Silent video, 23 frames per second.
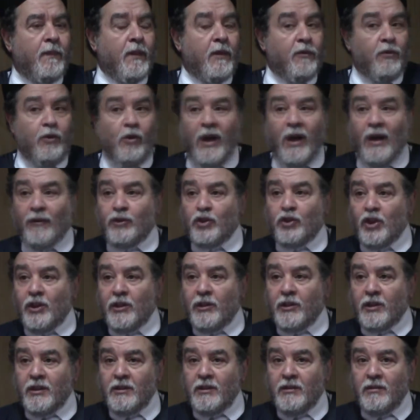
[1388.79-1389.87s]
If you have
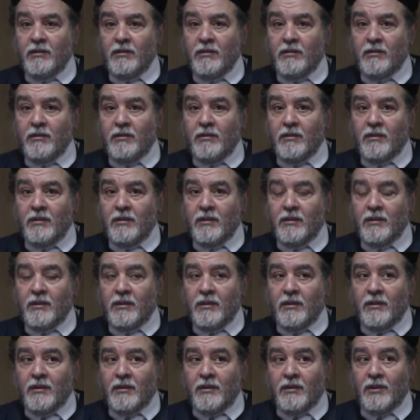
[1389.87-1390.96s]
children,
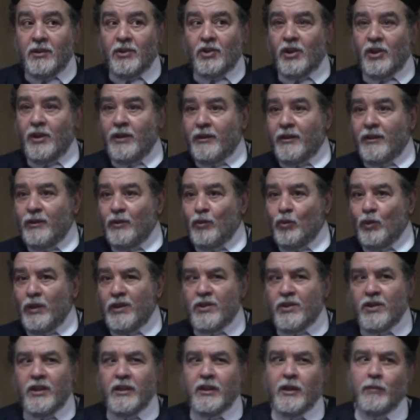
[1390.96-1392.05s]
the children will
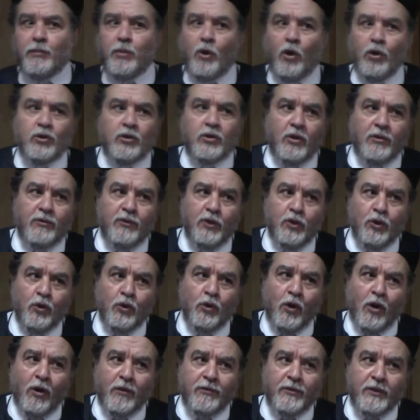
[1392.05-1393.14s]
see the point of
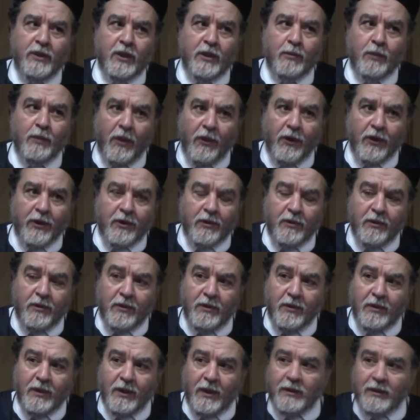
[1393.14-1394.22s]
view of their mother,
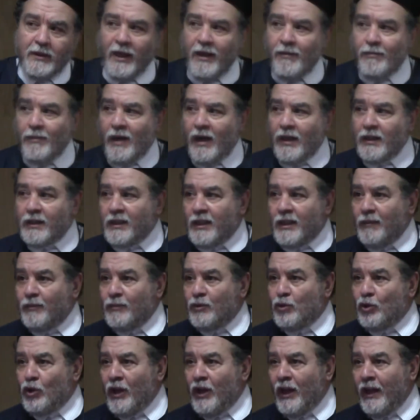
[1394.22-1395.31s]
and they might come
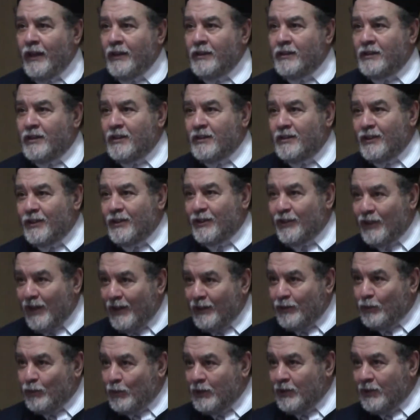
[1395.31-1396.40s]
to hate their
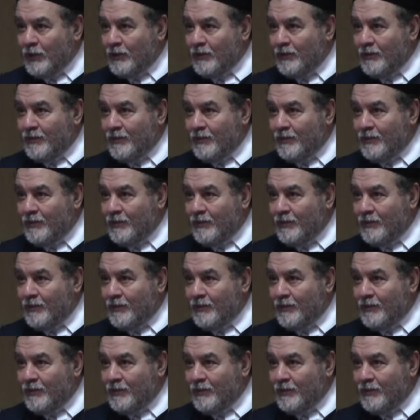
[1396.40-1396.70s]
grandmother.